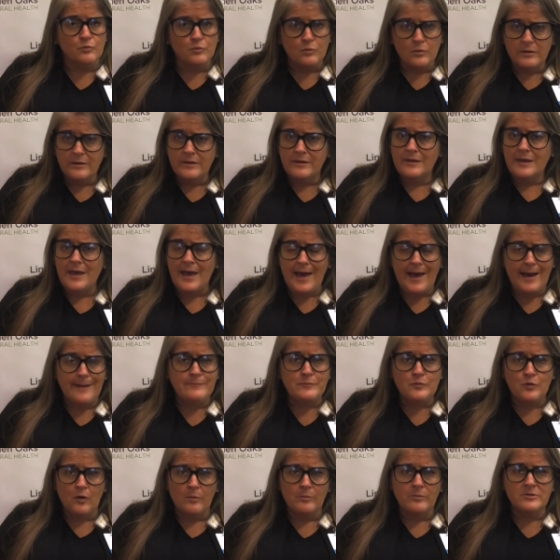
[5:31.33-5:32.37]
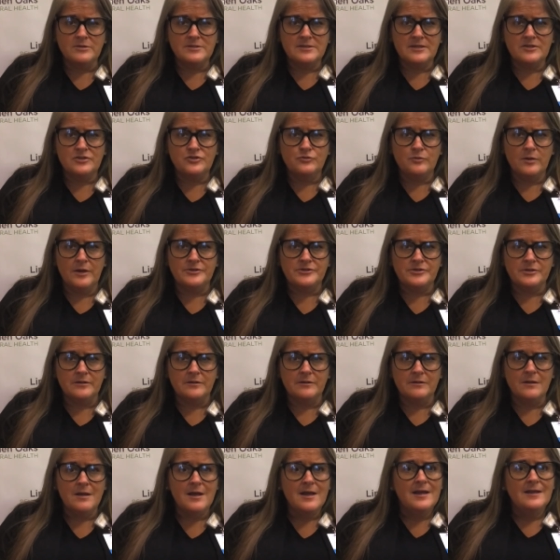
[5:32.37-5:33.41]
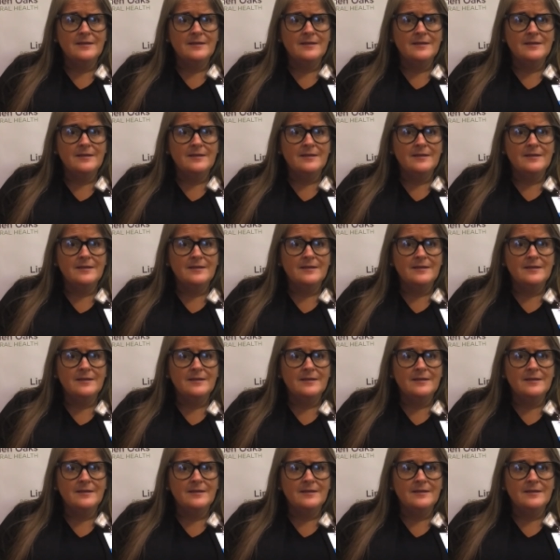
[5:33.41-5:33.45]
really abnormal situation,